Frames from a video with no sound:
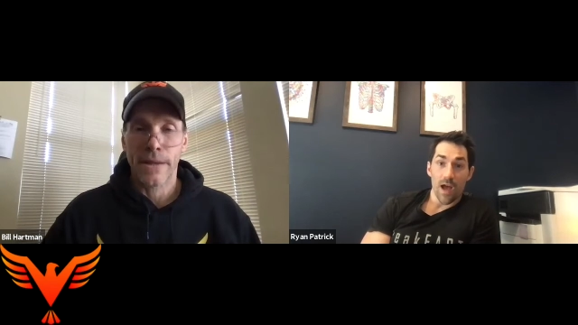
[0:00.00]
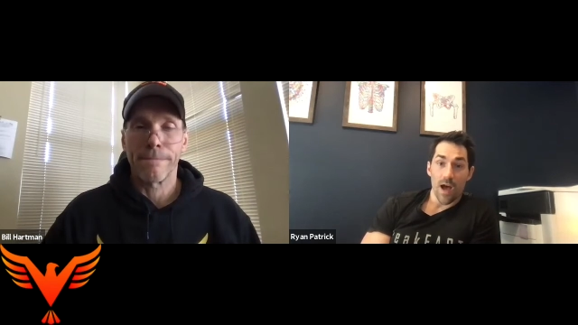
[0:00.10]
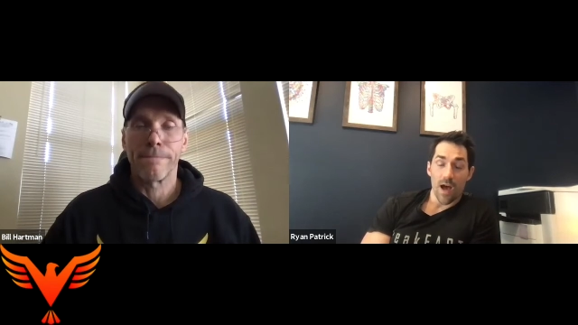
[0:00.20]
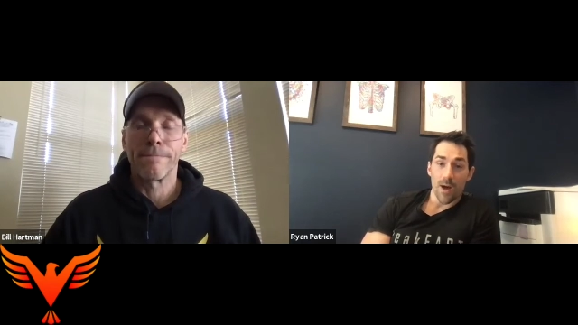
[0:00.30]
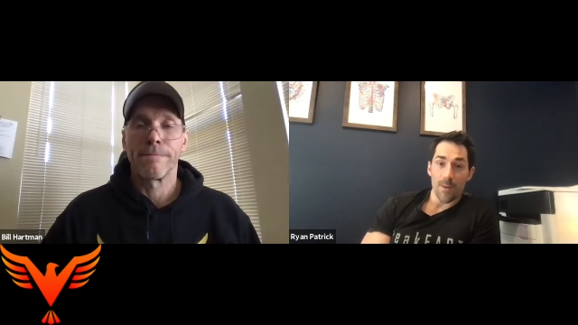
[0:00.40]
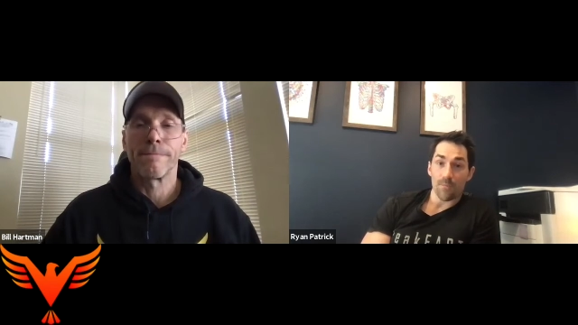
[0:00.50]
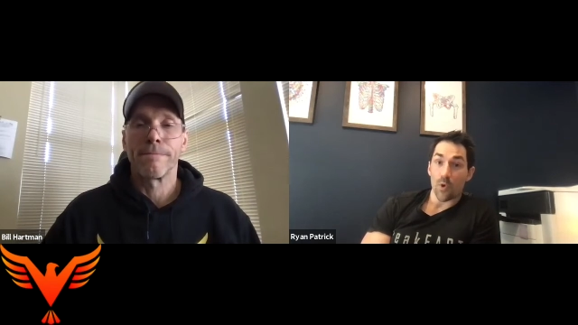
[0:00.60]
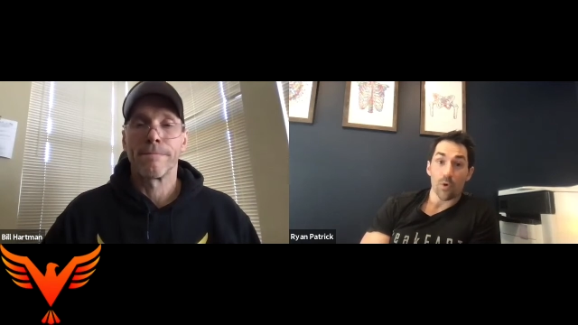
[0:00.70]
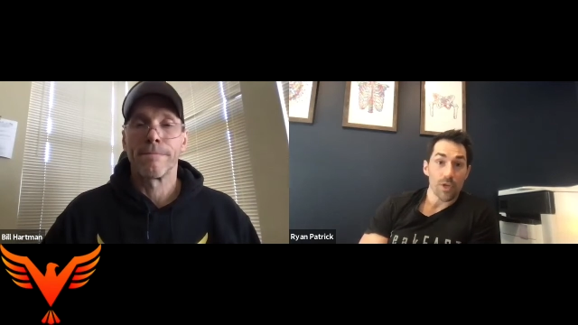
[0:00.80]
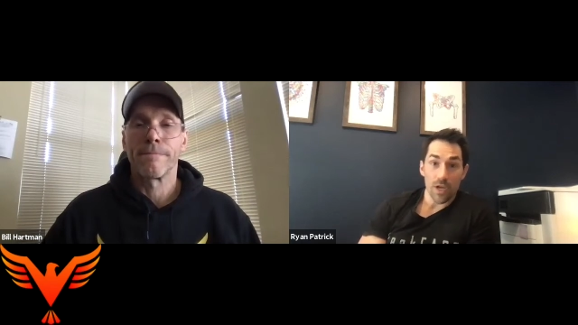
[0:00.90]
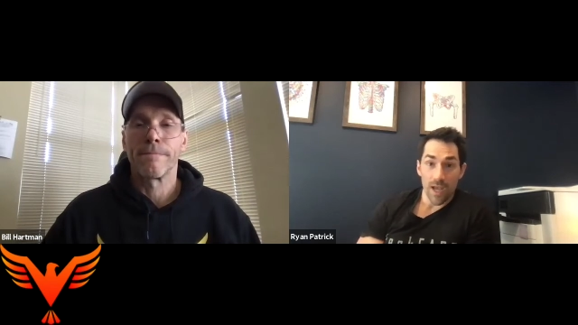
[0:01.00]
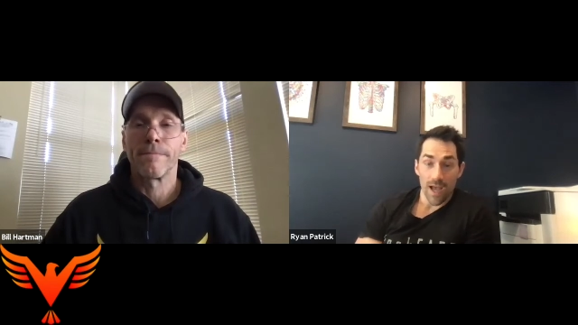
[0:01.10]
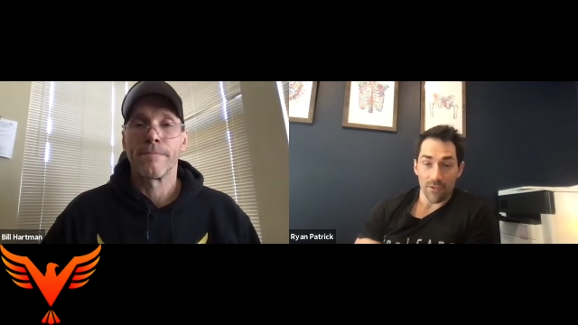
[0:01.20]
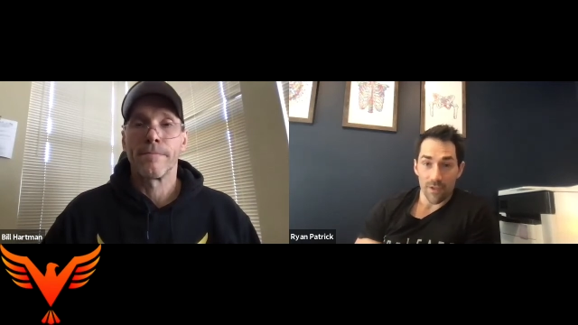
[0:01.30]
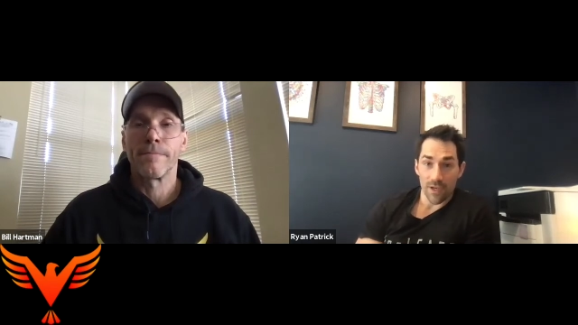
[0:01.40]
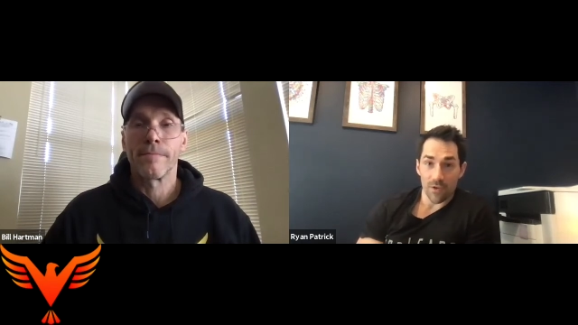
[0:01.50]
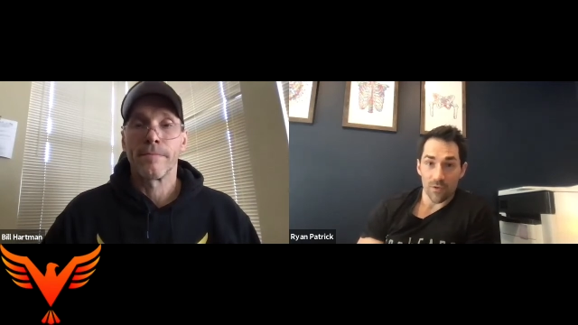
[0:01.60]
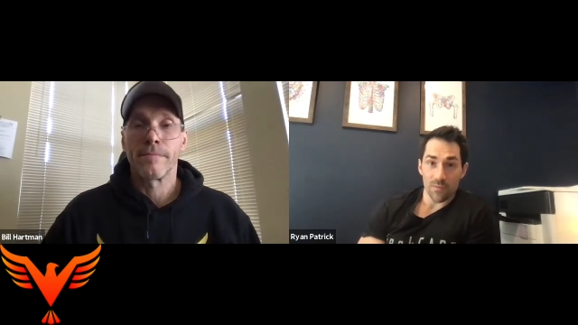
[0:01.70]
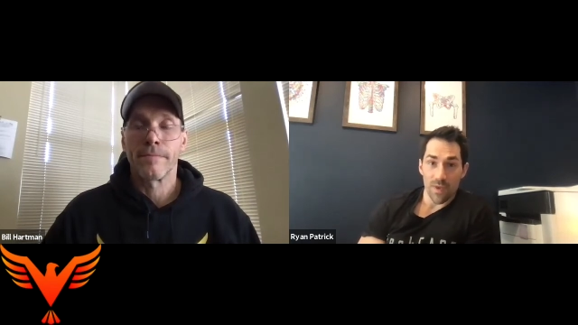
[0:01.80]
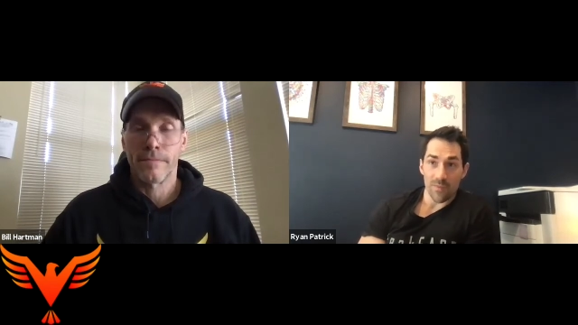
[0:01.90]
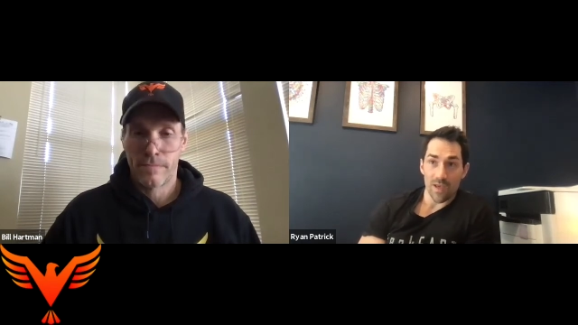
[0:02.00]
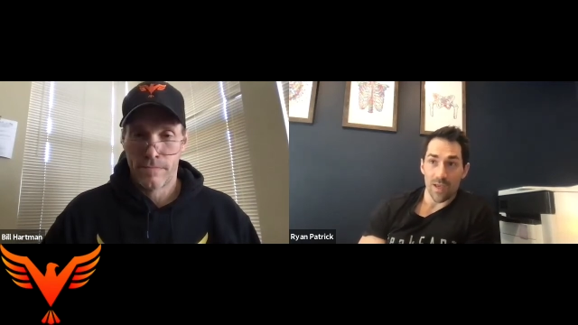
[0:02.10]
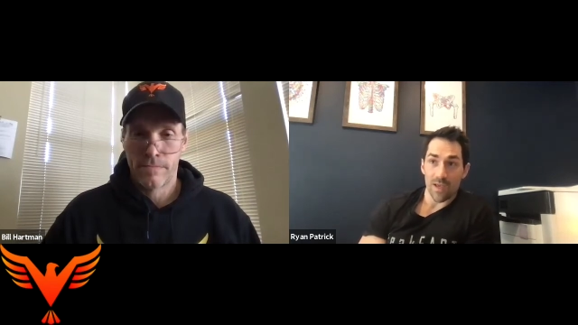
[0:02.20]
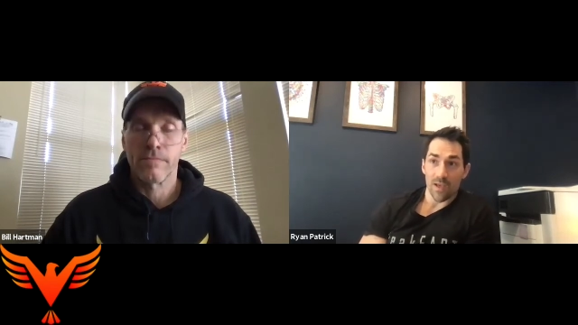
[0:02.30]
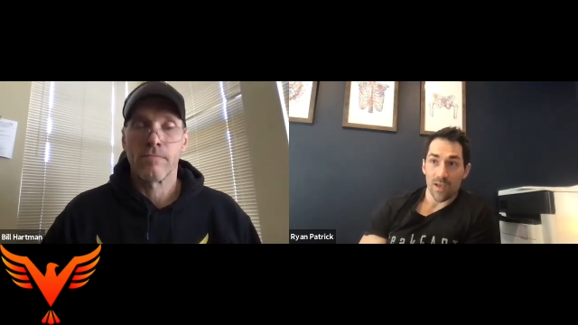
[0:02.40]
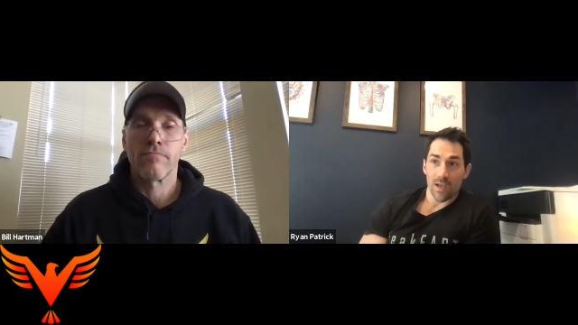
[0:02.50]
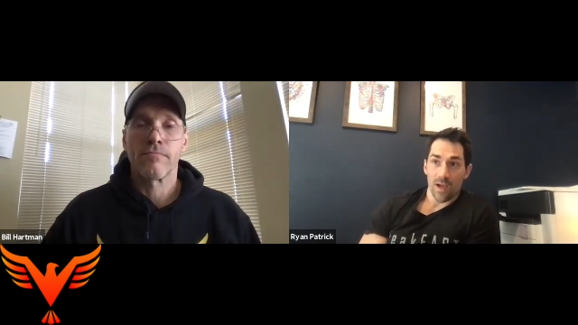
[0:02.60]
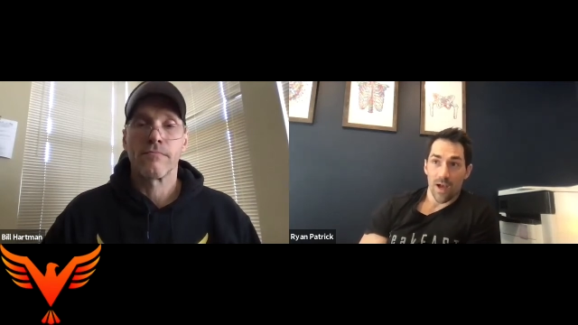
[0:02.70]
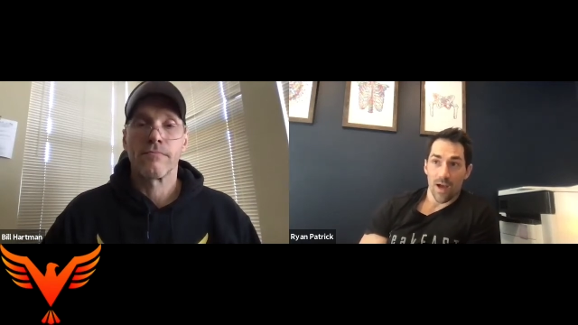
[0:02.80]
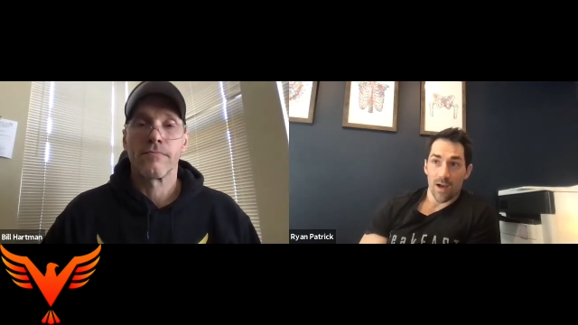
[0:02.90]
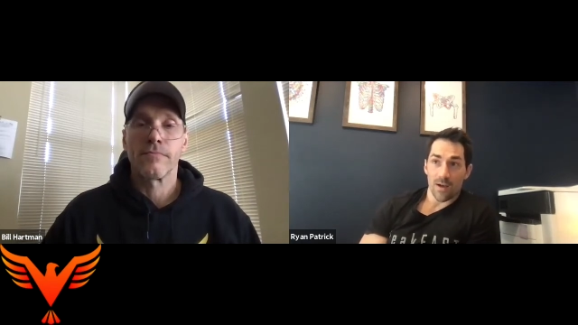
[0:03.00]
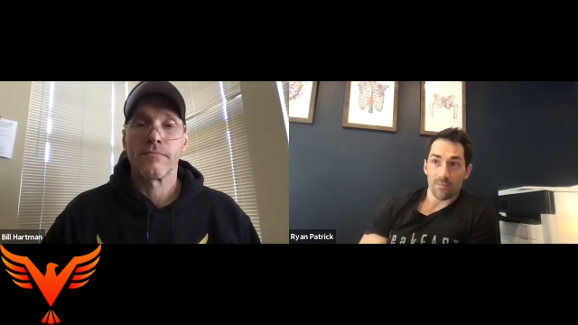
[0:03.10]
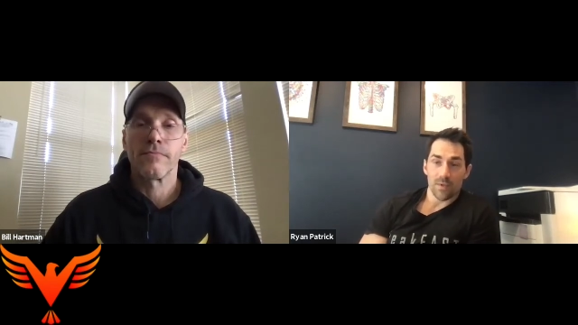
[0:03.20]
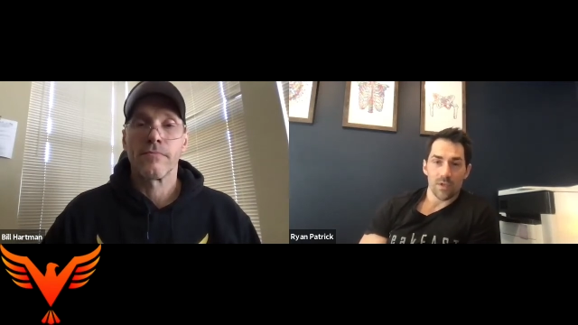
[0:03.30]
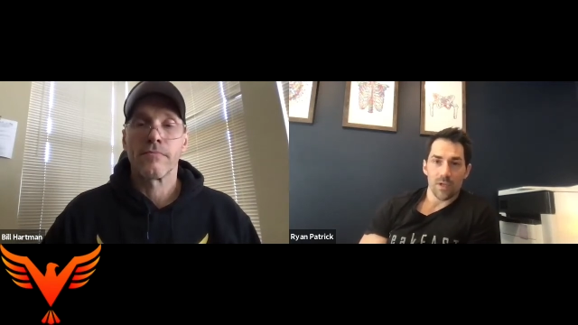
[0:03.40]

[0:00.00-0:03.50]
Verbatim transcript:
Speaker 1: um, or a young athlete who's maybe um,